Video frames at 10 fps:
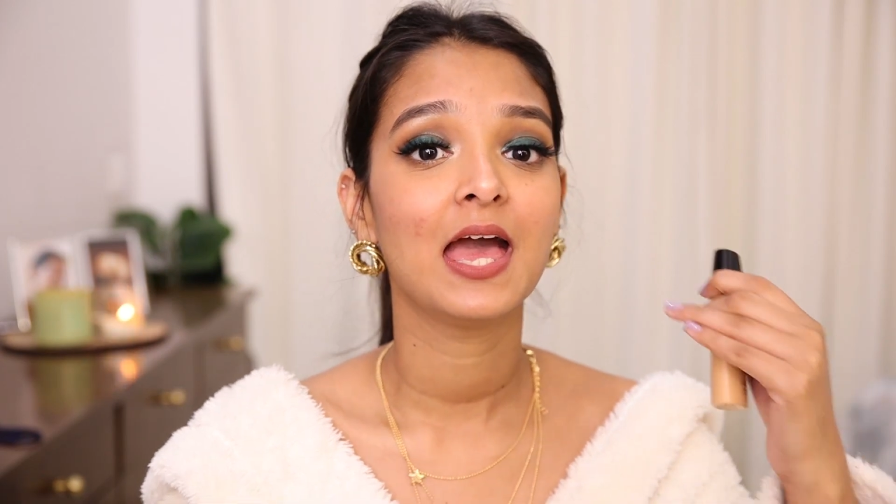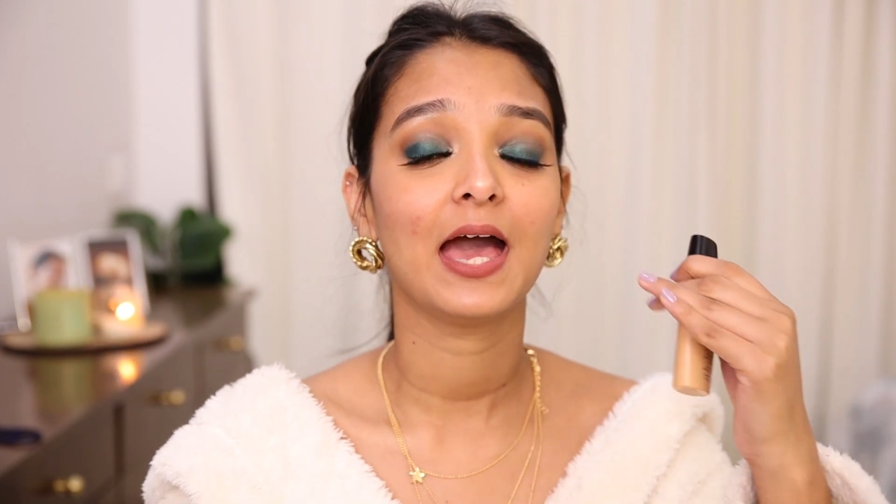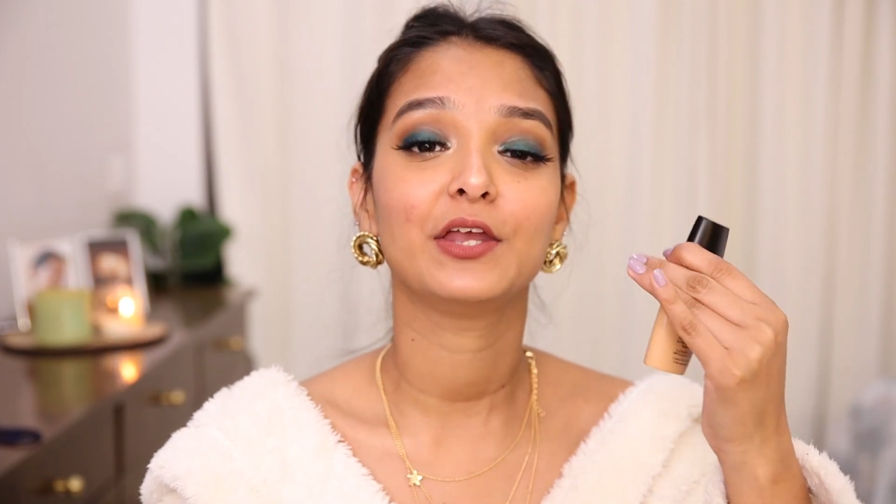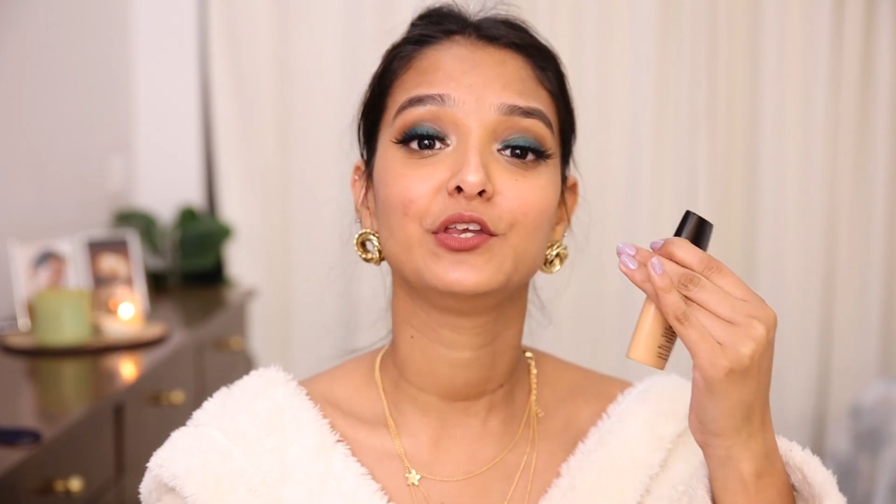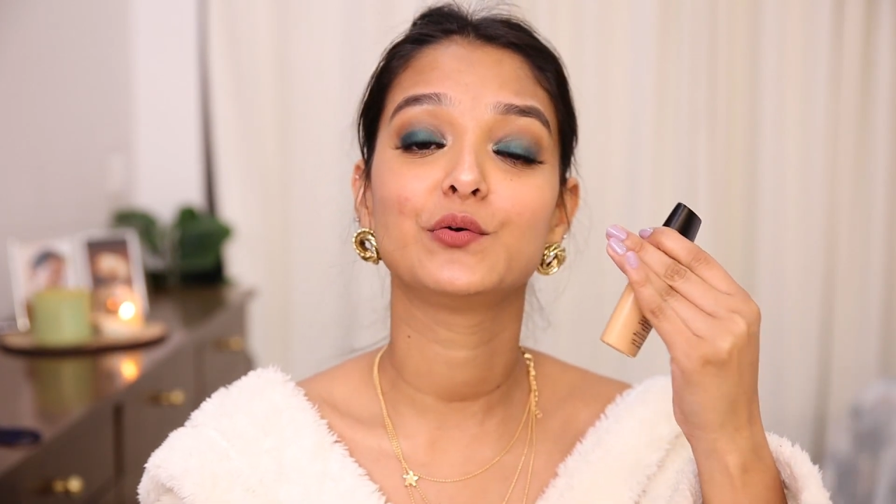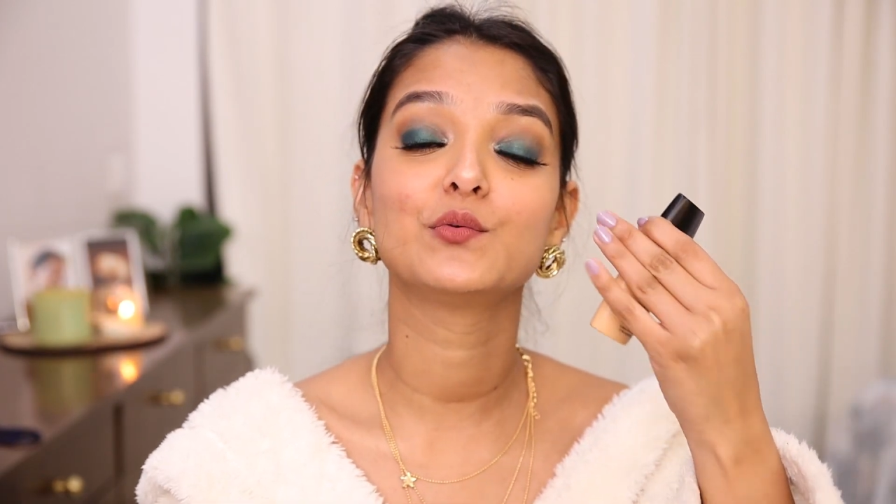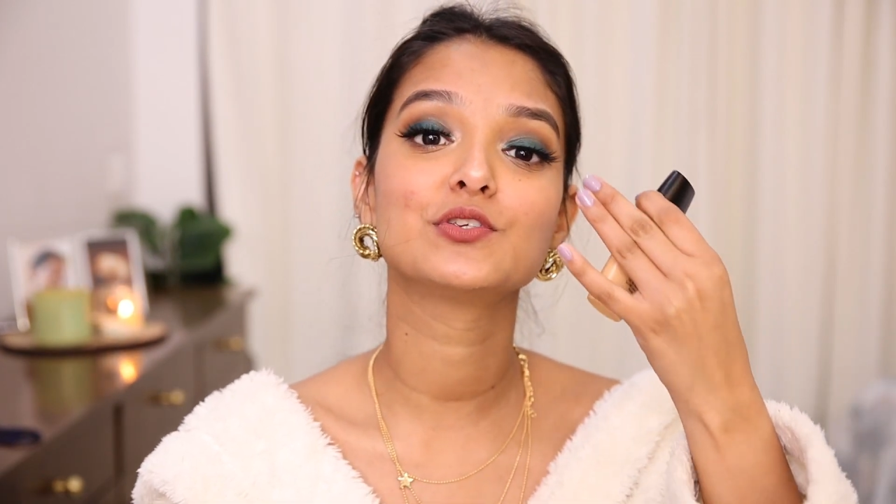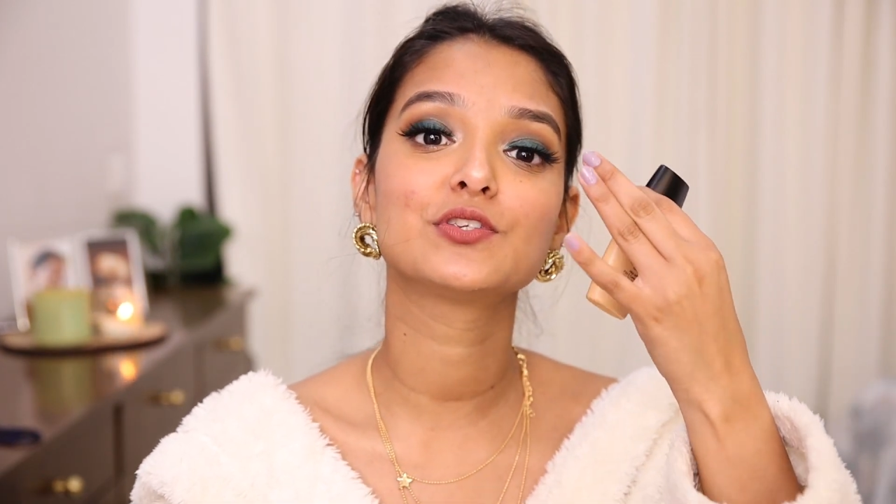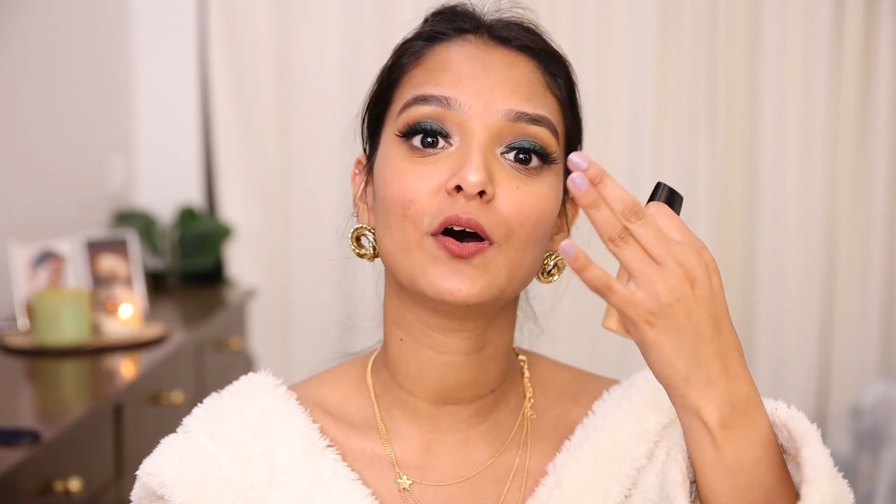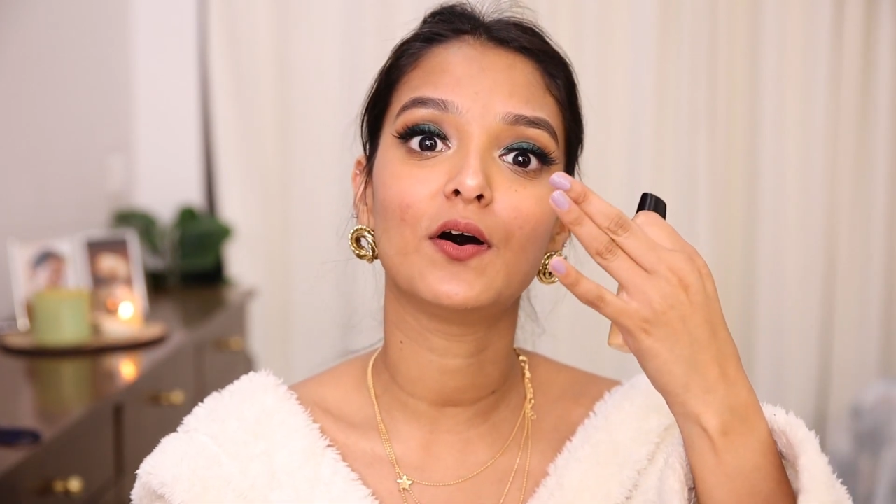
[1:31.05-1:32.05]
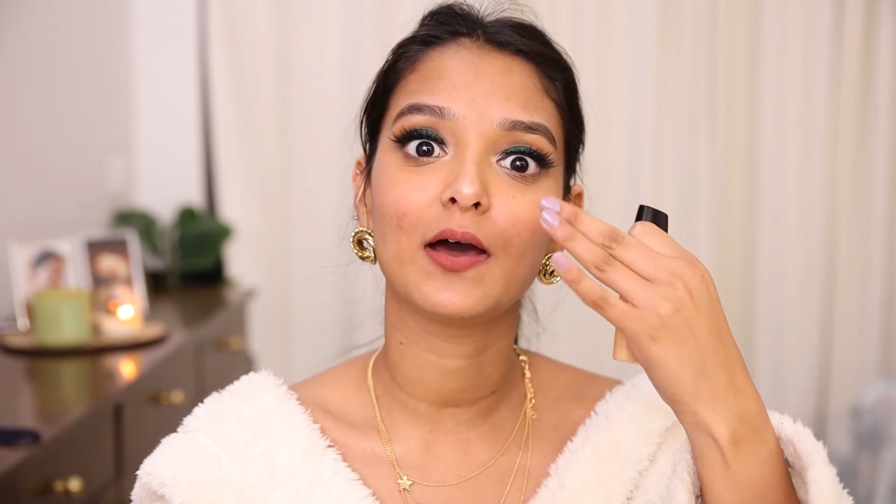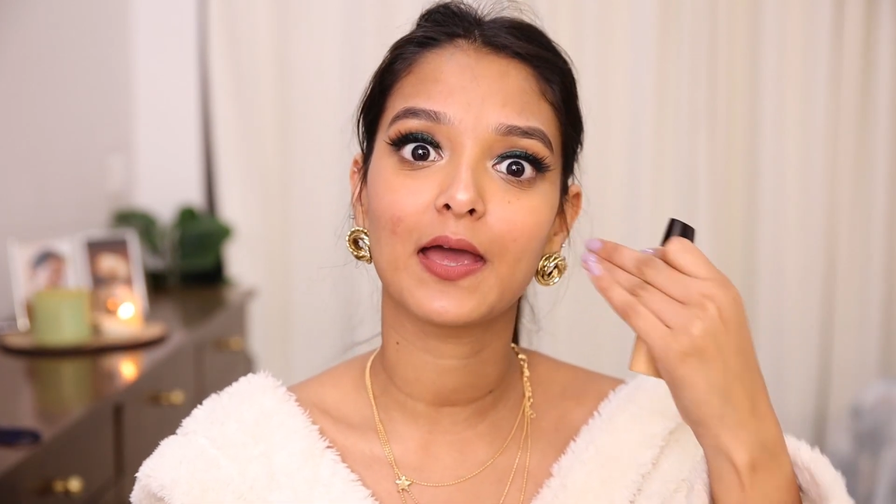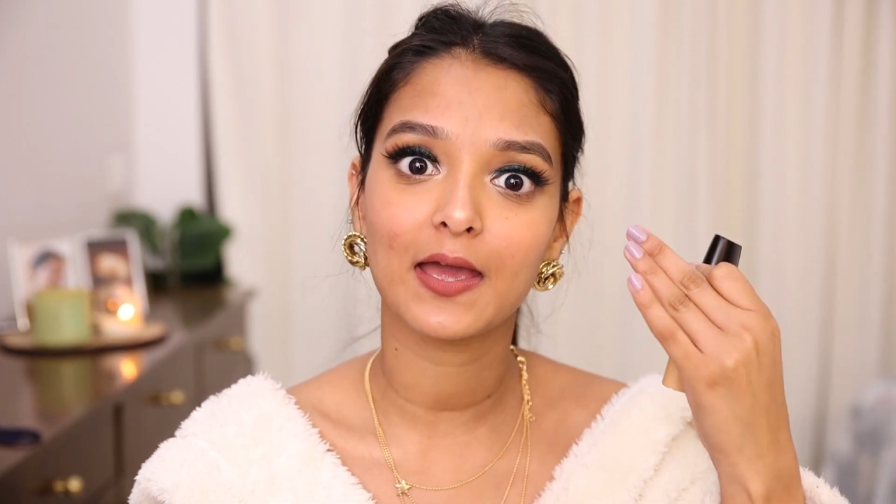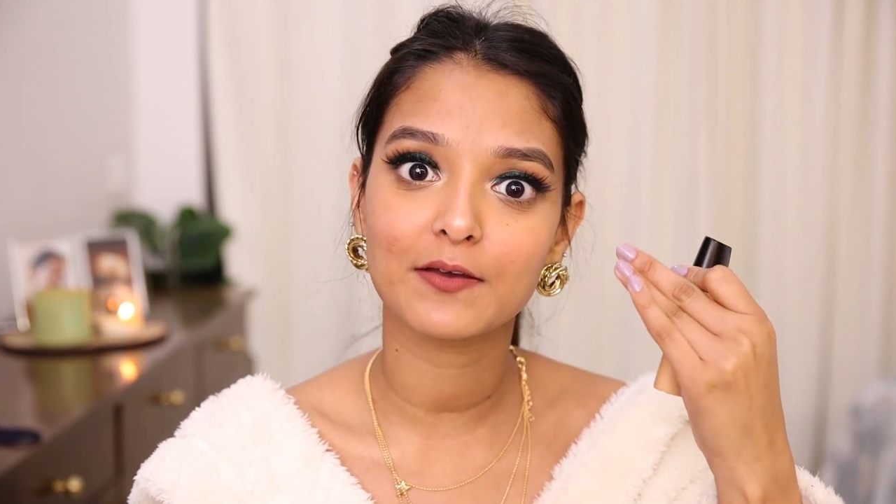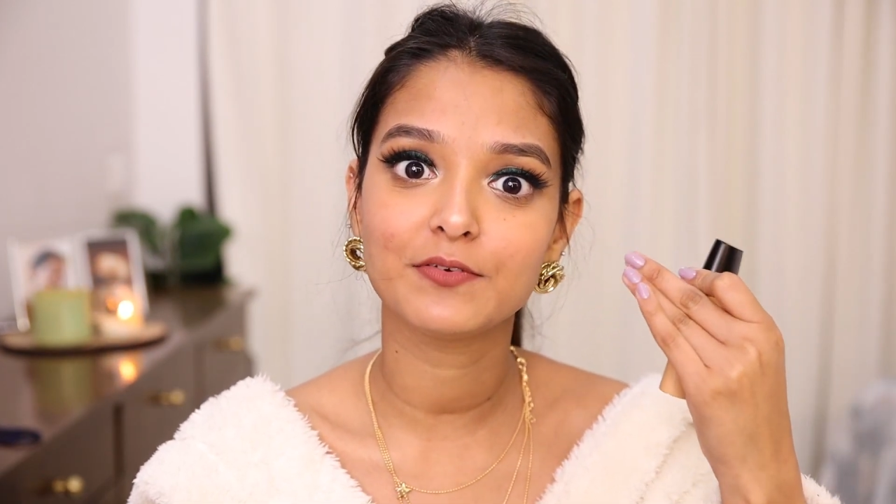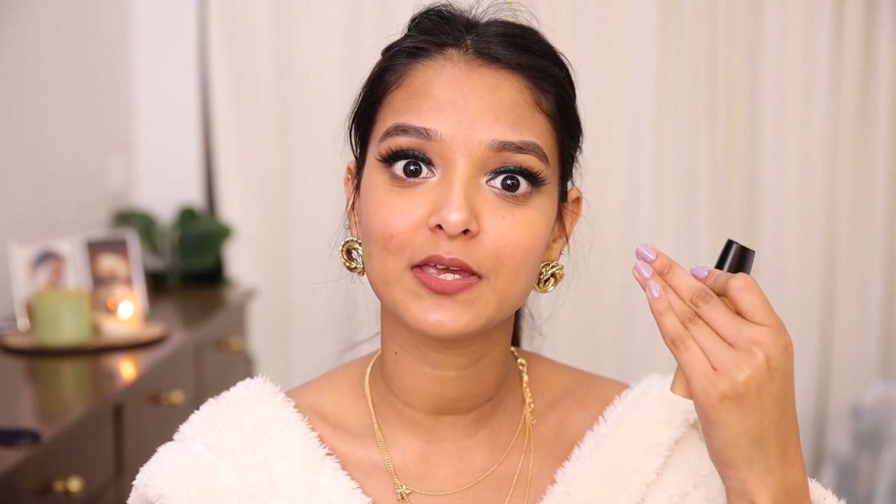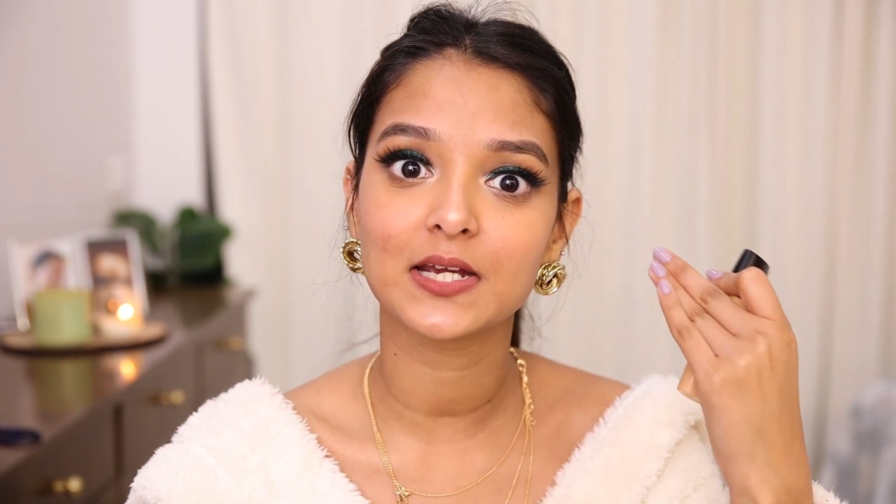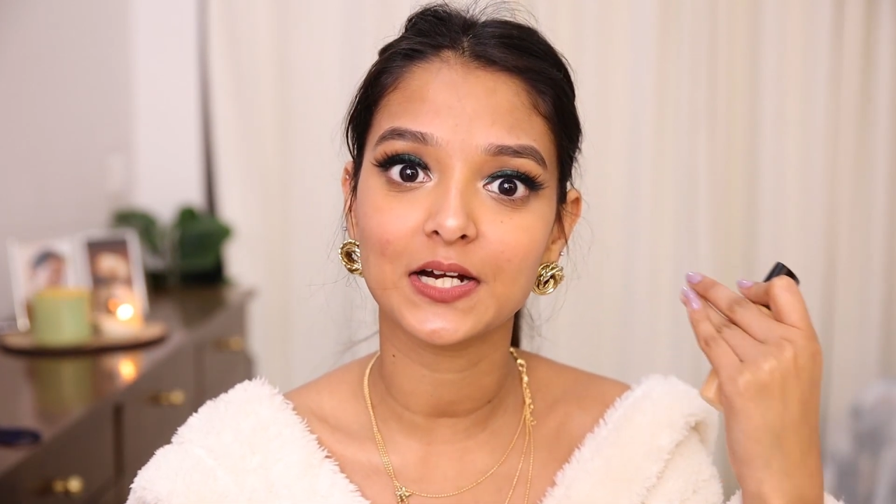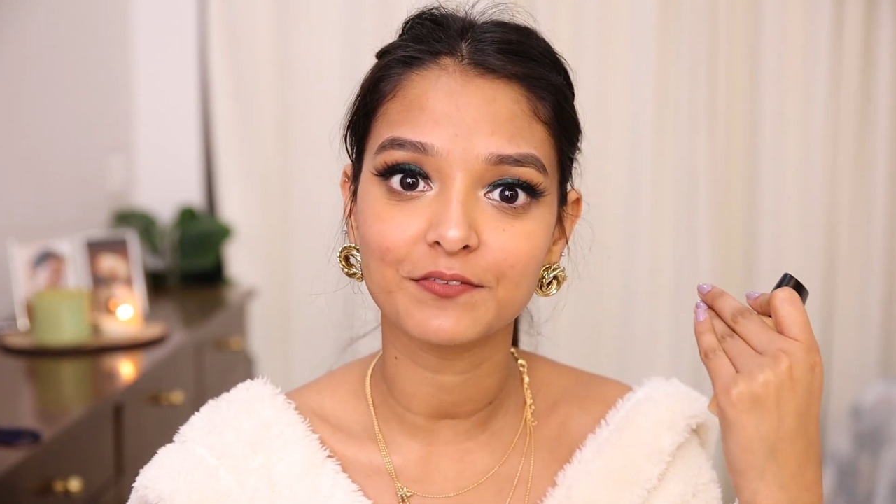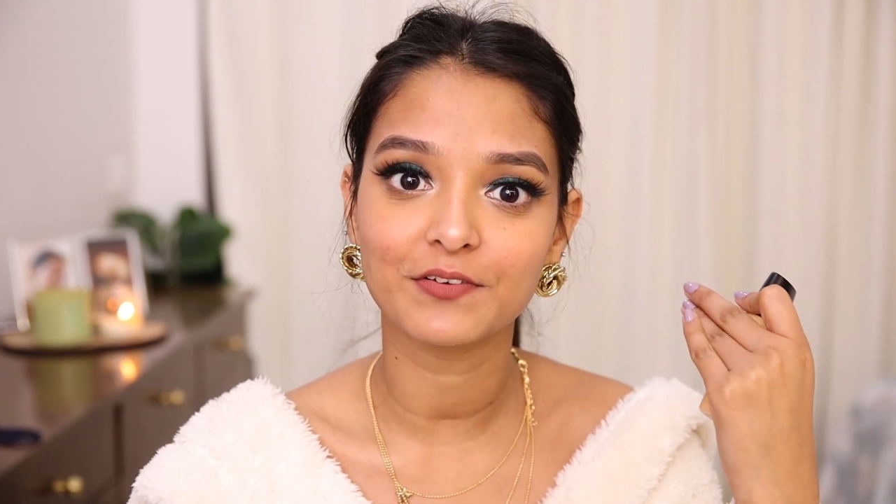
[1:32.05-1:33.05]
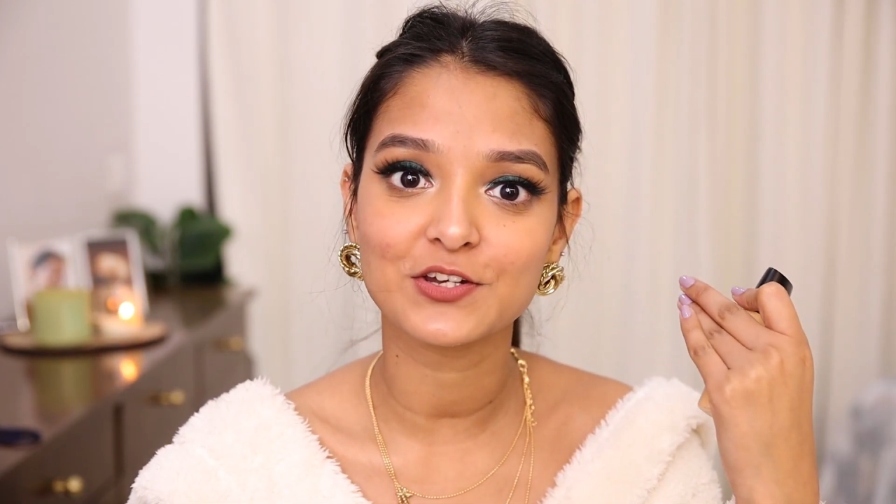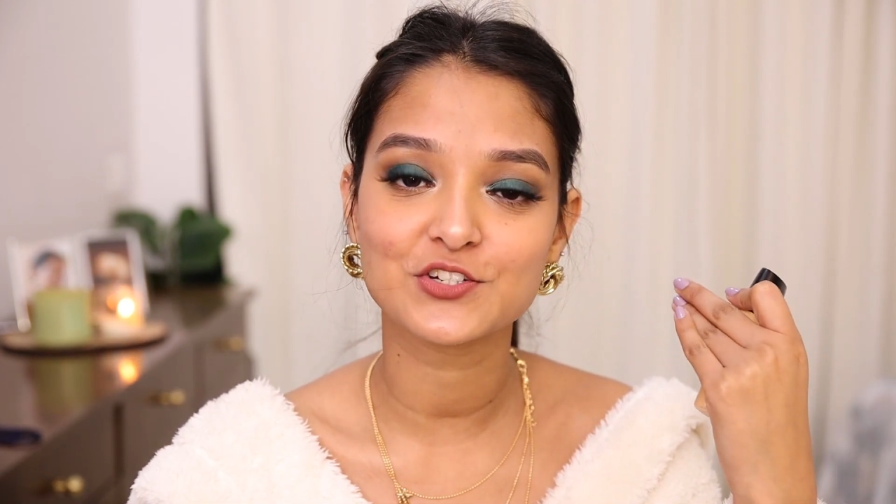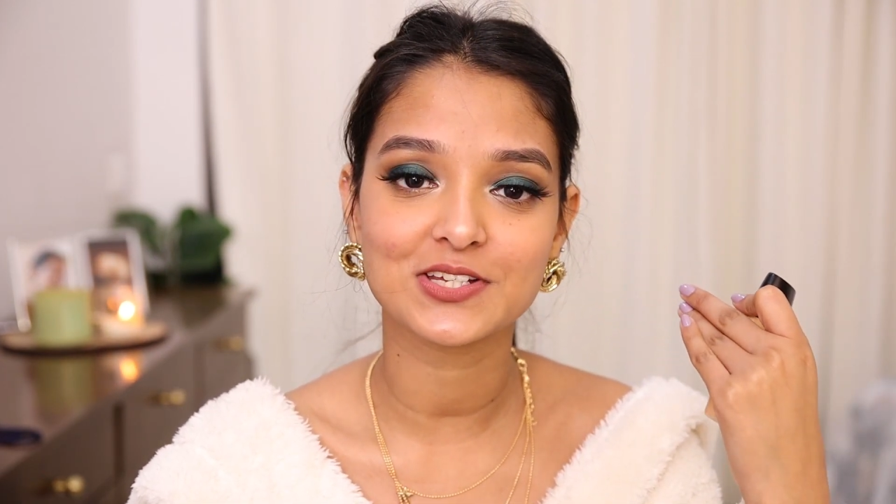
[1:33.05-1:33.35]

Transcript: and use a heavy coverage